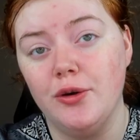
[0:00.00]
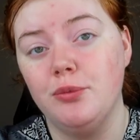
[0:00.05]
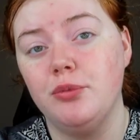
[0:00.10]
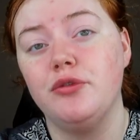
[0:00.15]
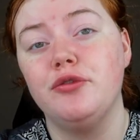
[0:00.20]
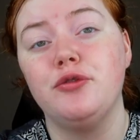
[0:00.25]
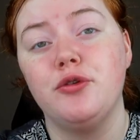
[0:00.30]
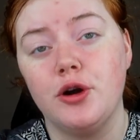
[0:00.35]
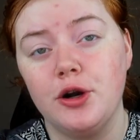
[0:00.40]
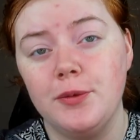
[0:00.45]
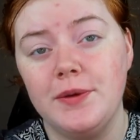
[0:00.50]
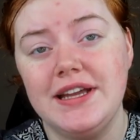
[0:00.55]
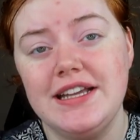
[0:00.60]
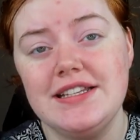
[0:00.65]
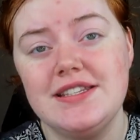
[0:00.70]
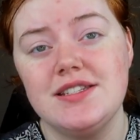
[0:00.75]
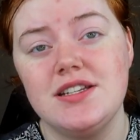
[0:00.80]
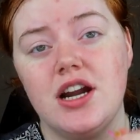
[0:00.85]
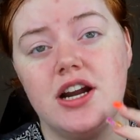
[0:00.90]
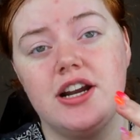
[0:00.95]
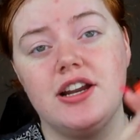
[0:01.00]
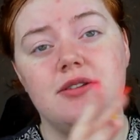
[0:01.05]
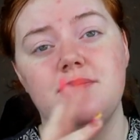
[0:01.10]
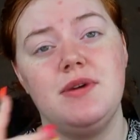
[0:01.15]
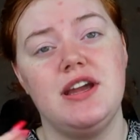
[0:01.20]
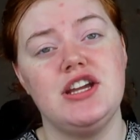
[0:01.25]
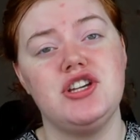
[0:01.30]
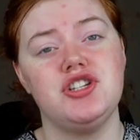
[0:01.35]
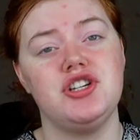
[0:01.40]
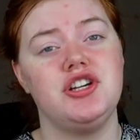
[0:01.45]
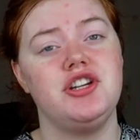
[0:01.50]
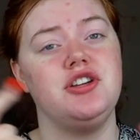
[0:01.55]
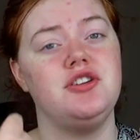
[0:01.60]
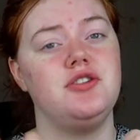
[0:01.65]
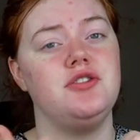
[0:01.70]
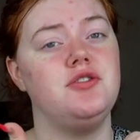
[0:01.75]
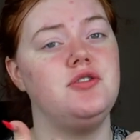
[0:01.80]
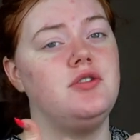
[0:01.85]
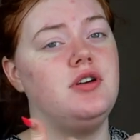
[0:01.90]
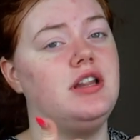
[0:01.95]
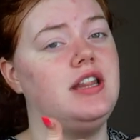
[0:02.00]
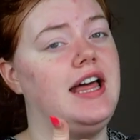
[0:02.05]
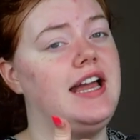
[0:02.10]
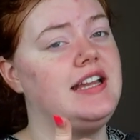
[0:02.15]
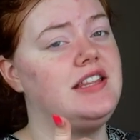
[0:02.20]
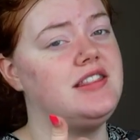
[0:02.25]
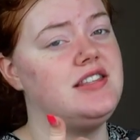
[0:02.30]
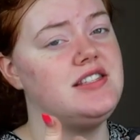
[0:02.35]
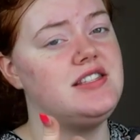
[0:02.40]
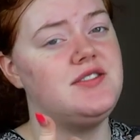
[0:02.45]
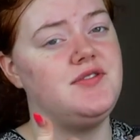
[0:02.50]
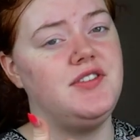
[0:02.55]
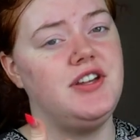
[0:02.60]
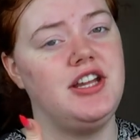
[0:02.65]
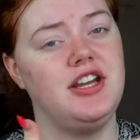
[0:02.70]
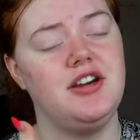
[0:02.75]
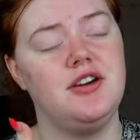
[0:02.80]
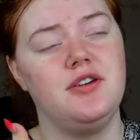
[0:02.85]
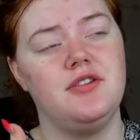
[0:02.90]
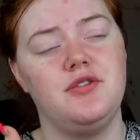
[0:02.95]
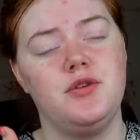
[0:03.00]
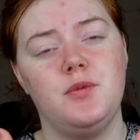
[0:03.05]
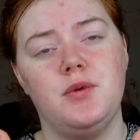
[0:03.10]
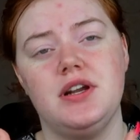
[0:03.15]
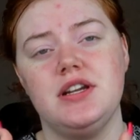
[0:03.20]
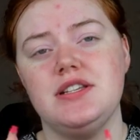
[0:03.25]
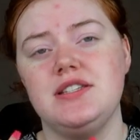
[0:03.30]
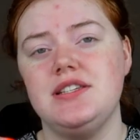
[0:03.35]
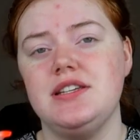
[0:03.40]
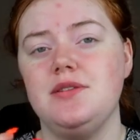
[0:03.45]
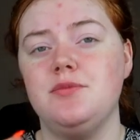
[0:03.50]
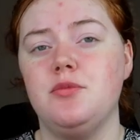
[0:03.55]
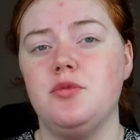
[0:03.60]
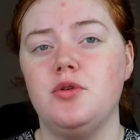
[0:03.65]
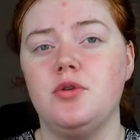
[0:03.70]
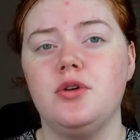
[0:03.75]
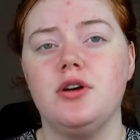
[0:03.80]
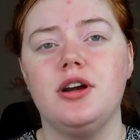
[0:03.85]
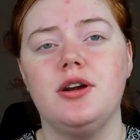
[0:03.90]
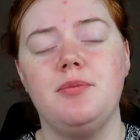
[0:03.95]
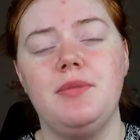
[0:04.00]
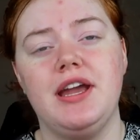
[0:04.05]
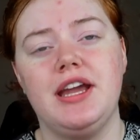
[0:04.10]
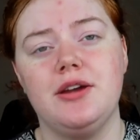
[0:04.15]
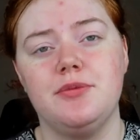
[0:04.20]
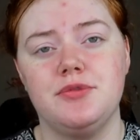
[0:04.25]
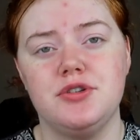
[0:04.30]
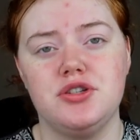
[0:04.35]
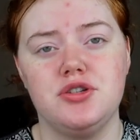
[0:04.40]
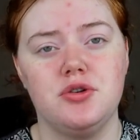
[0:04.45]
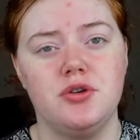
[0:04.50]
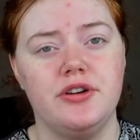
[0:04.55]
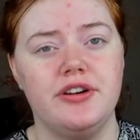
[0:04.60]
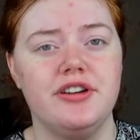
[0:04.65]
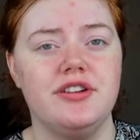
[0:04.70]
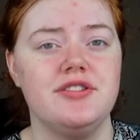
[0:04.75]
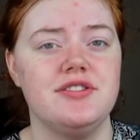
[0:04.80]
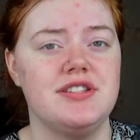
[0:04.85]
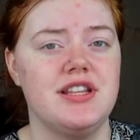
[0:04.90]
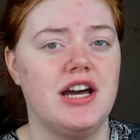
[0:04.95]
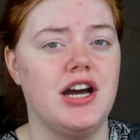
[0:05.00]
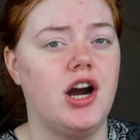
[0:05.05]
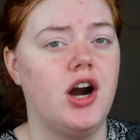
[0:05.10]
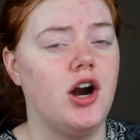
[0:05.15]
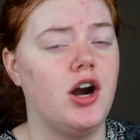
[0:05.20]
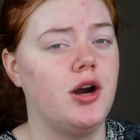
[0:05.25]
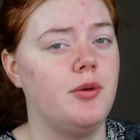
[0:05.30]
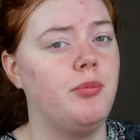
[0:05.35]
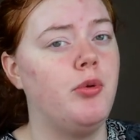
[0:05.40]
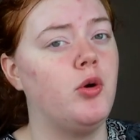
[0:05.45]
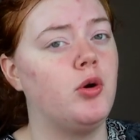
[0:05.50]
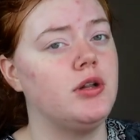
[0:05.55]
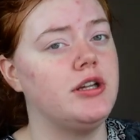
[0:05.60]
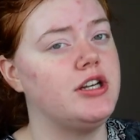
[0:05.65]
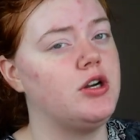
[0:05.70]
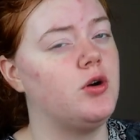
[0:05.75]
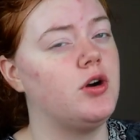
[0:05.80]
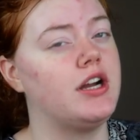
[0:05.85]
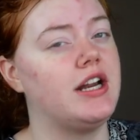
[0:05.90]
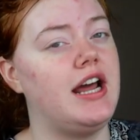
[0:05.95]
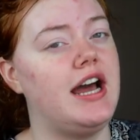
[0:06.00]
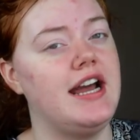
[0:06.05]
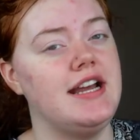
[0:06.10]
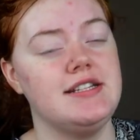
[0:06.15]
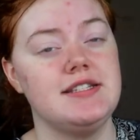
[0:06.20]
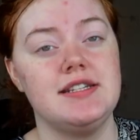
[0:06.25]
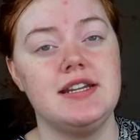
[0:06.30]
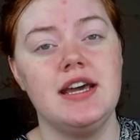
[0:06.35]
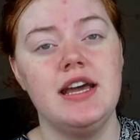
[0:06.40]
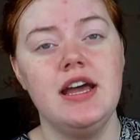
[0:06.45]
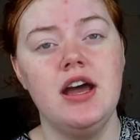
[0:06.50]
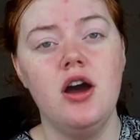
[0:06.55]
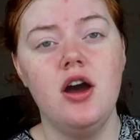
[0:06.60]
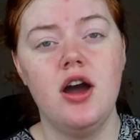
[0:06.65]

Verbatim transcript: Oh, before we get started, make sure you like this video if you want to see more makeup tutorials that are poorly organized.